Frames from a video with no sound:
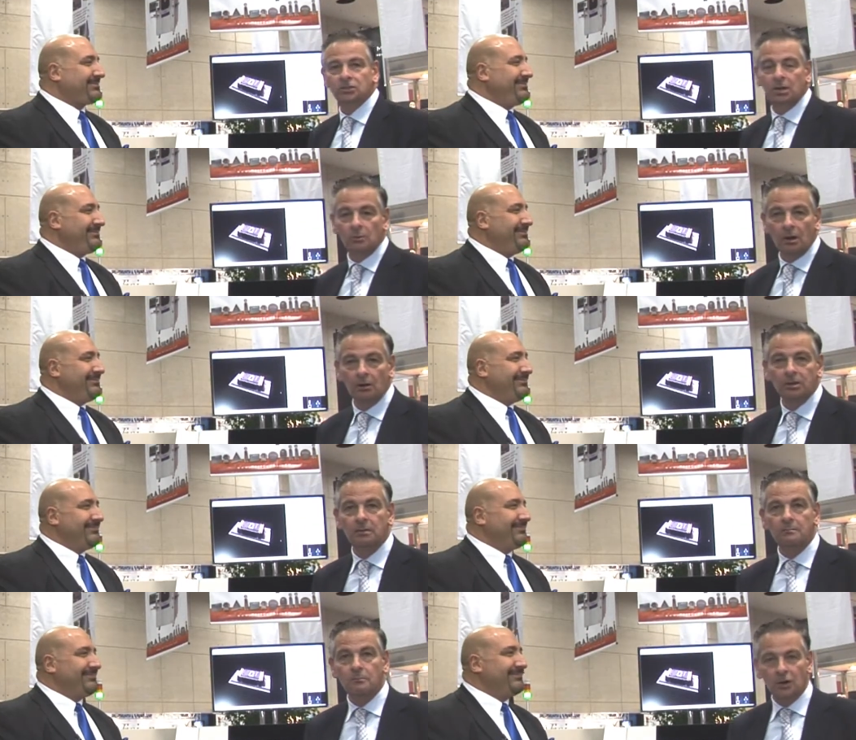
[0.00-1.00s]
Speaker 1: So here we are on
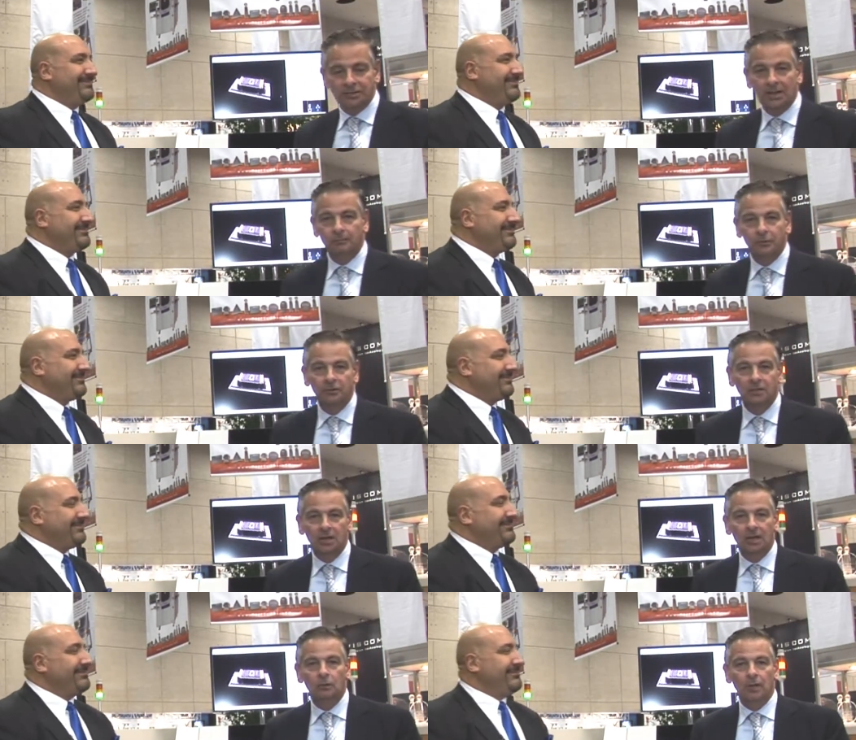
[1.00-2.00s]
the MIRTEC booth
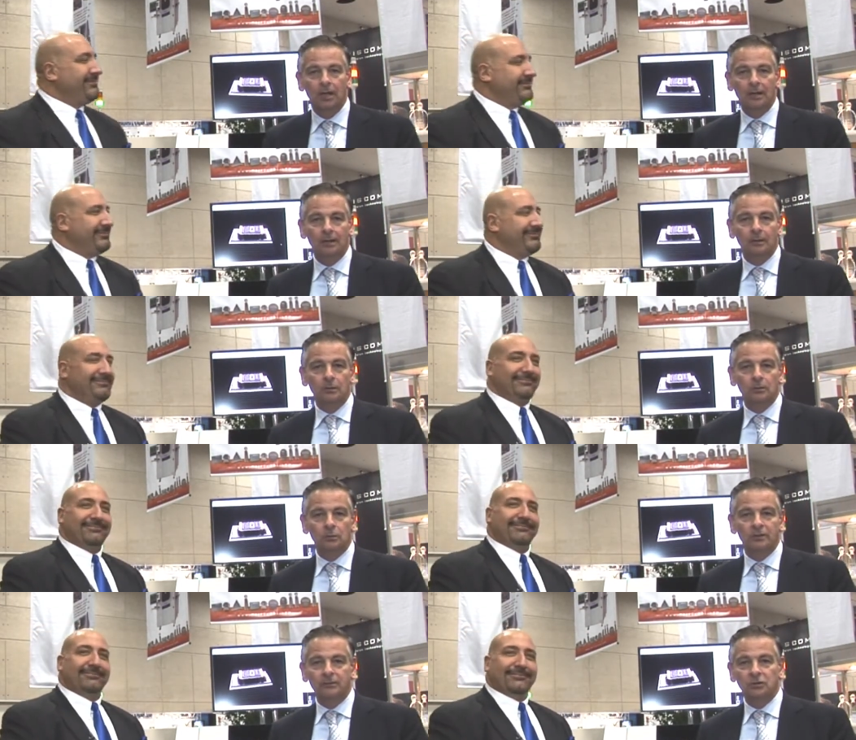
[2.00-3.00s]
today, uh,
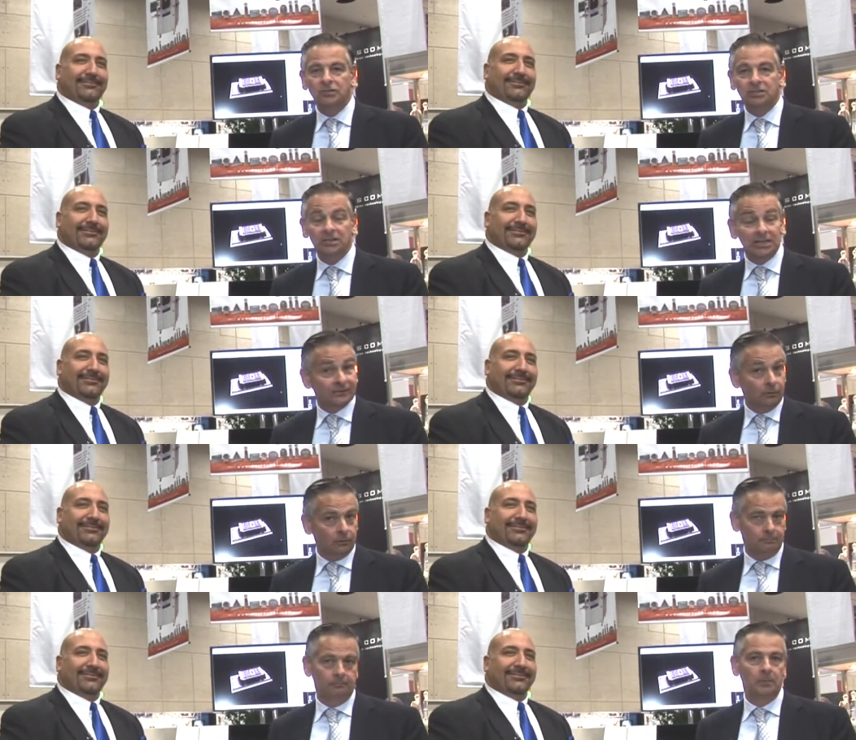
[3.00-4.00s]
one of the most successful
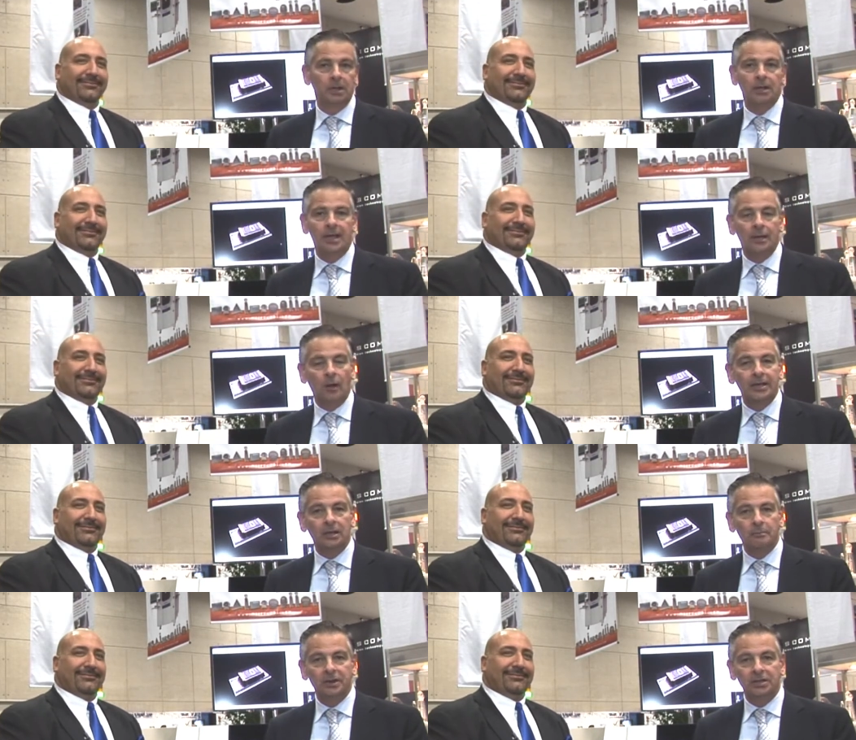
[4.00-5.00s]
A O I
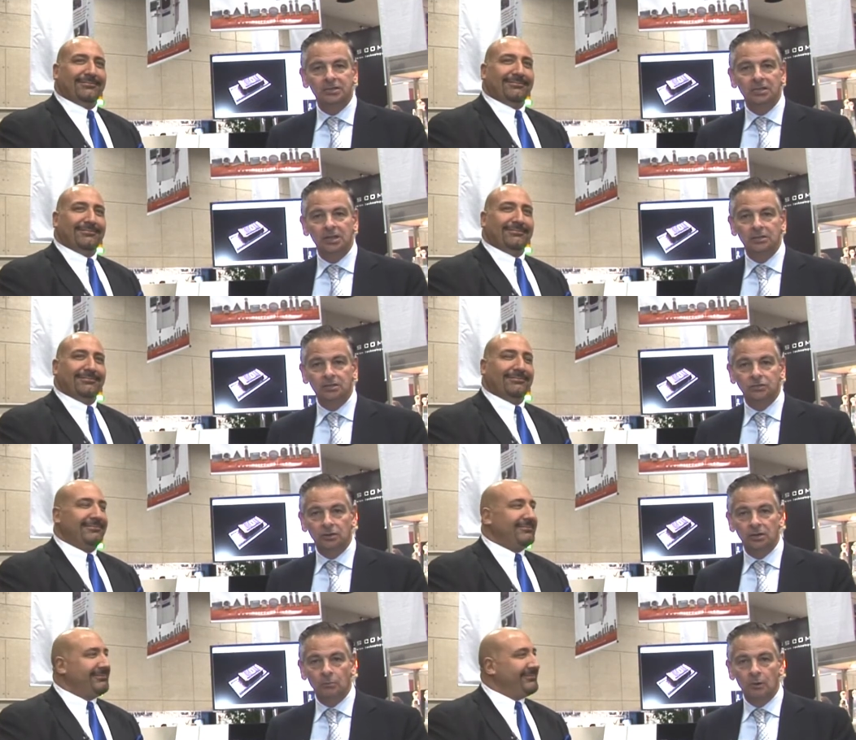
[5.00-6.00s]
companies in the
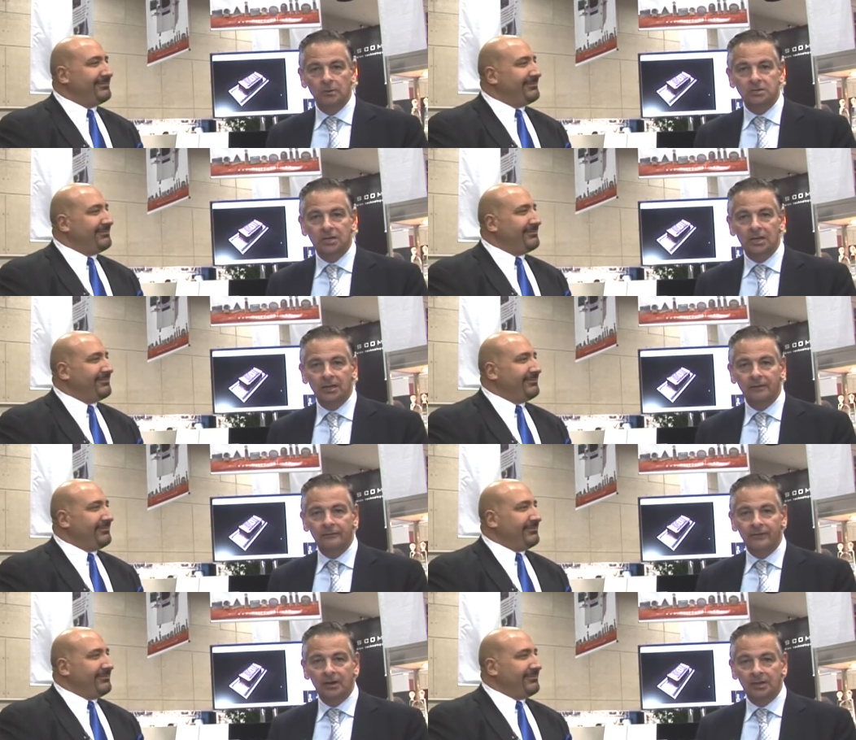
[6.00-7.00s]
industry at the moment, uh,
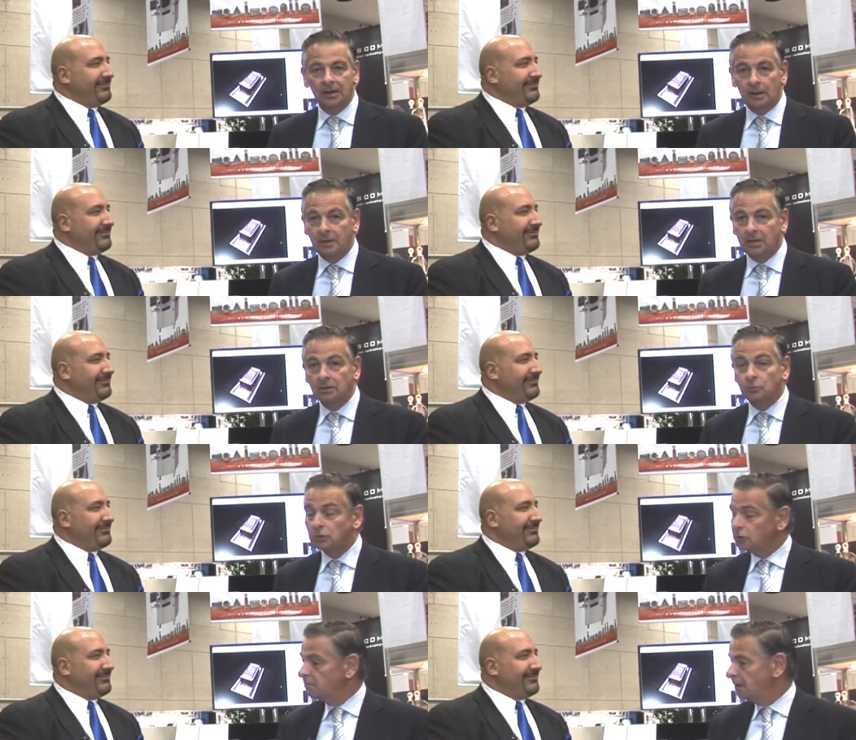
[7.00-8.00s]
very dynamic, and
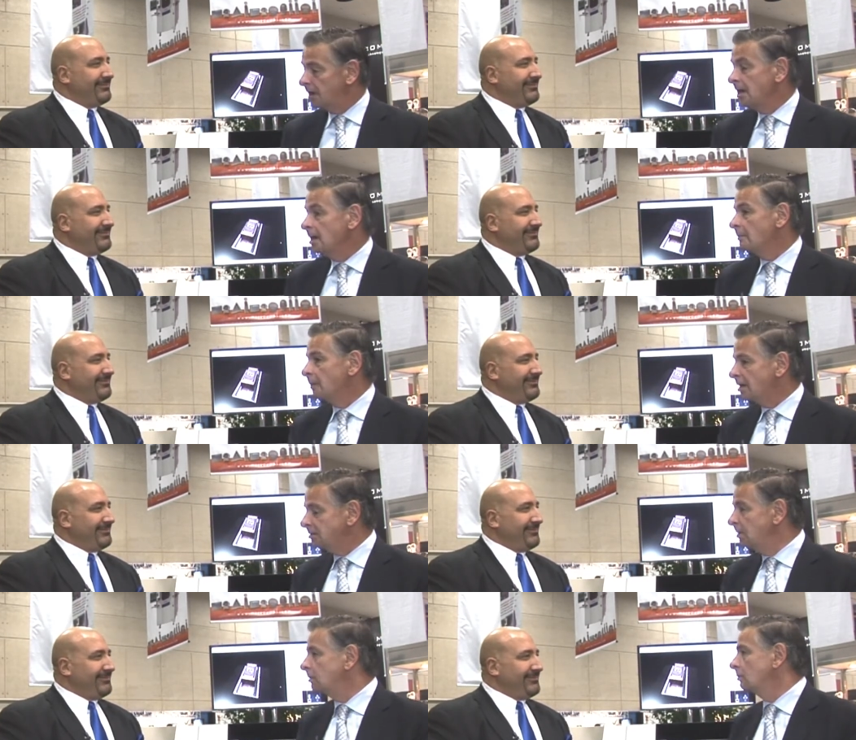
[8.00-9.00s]
we're joined by Brian
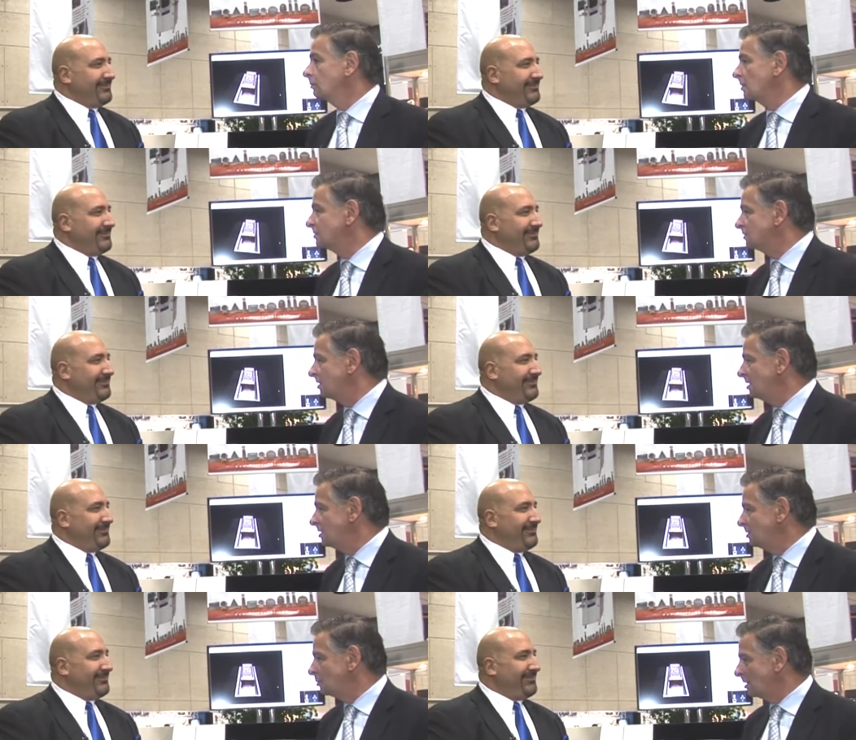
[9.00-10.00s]
D'Amico, who runs
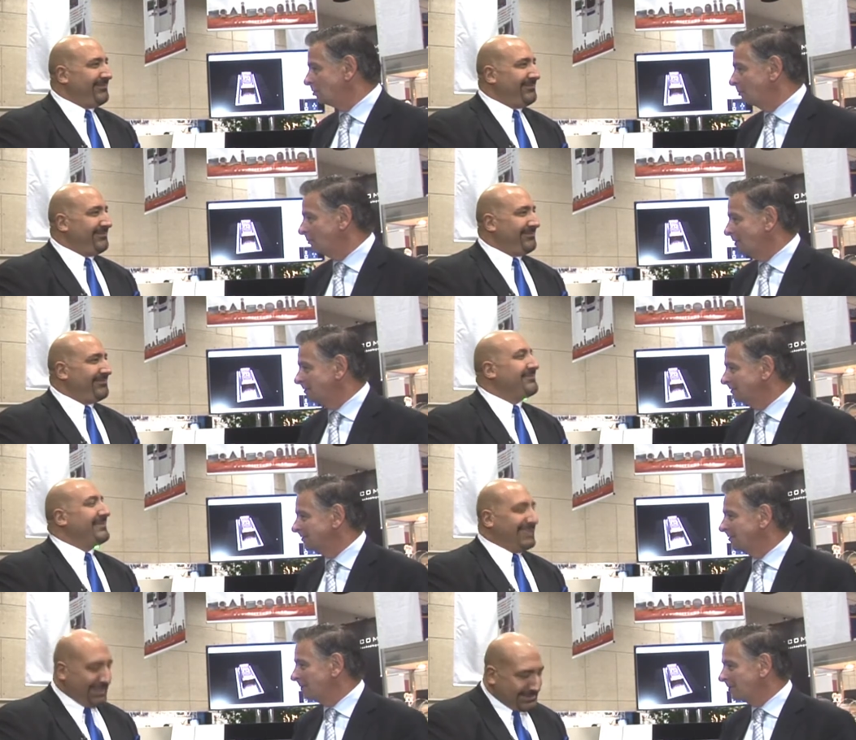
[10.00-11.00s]
the U S
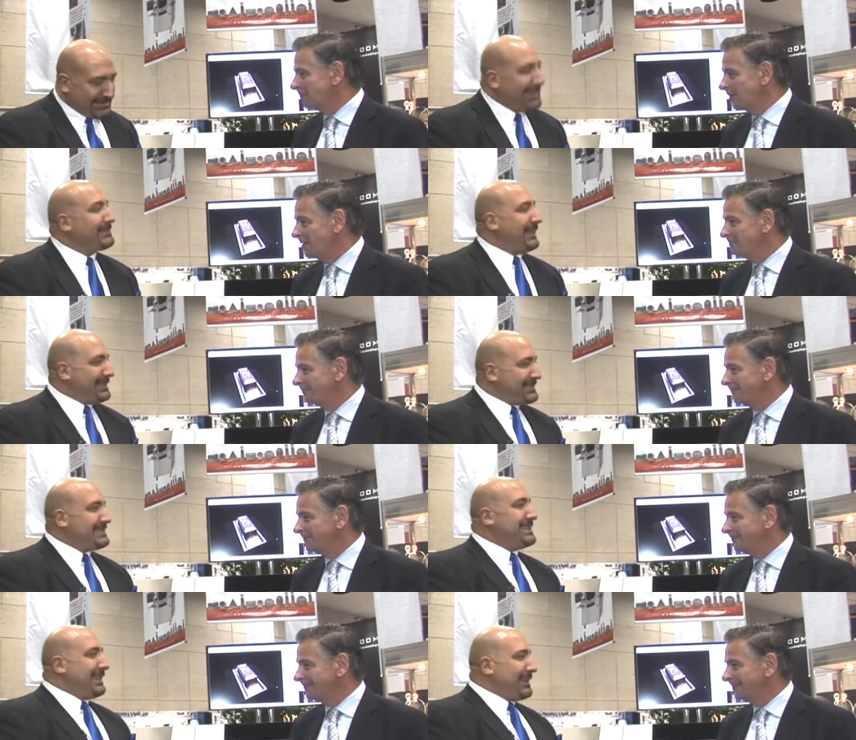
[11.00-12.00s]
operations. Welcome, Brian. Nice
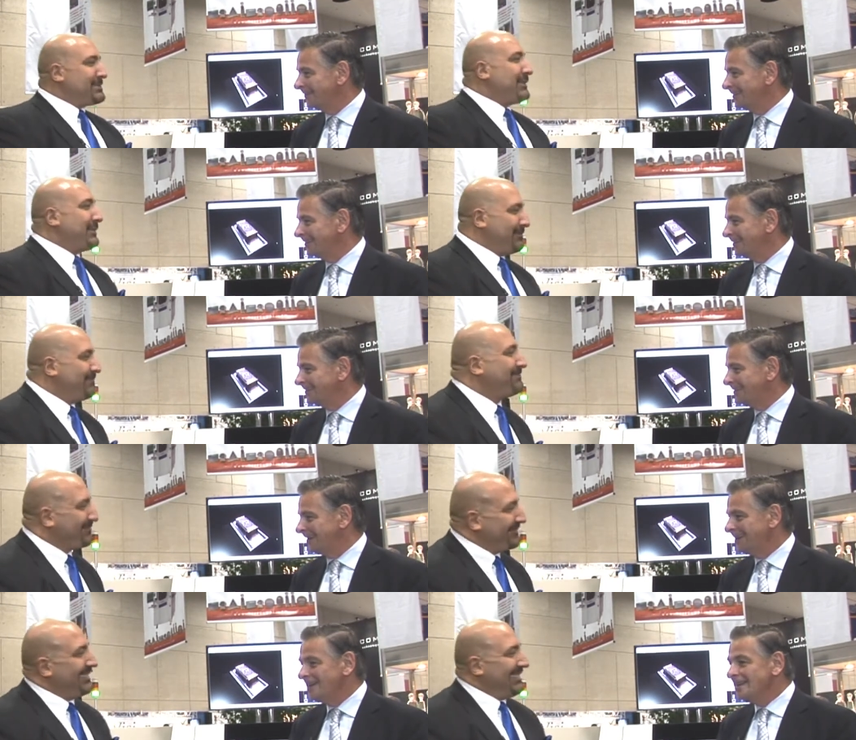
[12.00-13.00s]
to see you again, Trevor. Okay,